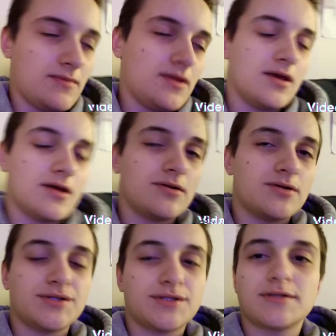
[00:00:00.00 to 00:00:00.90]

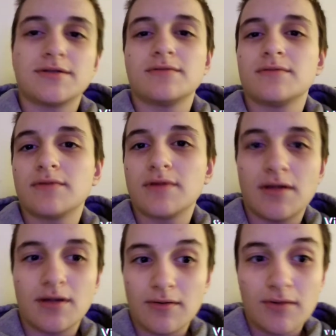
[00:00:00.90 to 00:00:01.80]
years, you
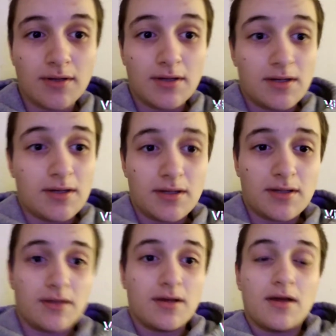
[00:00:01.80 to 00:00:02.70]
know,
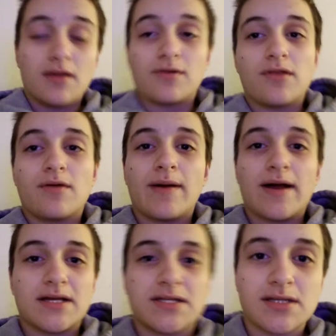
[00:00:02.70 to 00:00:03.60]
through the
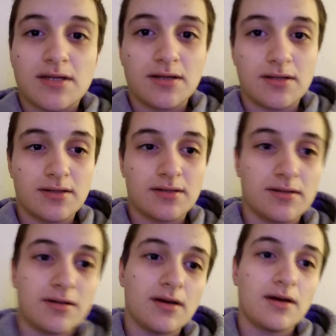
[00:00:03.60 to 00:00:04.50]
past,
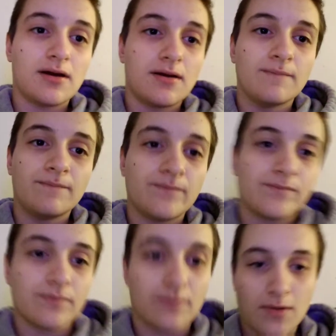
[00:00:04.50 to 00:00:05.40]
um,
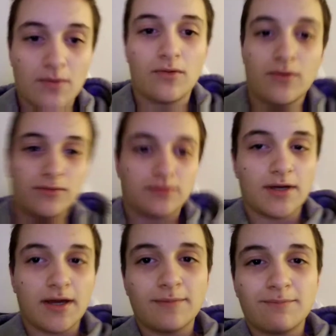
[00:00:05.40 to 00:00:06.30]
whole
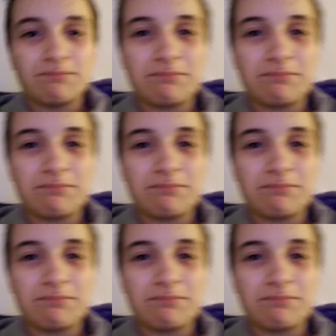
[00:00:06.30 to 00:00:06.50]
time.